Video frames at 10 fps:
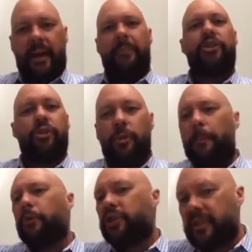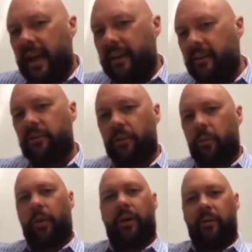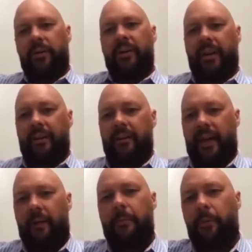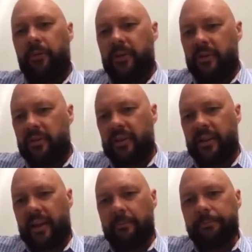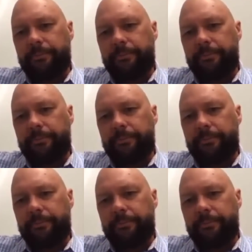much do you push that in your world, and like how important do you see that?